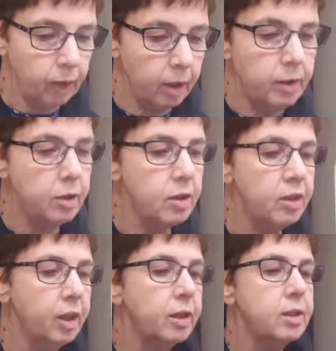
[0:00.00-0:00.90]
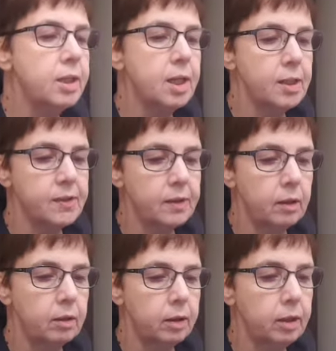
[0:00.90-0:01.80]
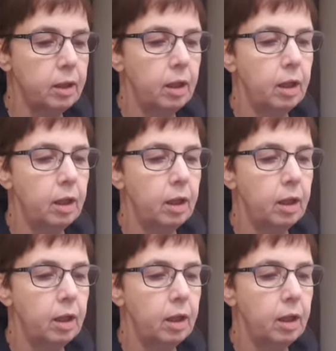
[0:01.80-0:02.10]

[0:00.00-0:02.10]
And the other thing I did last night,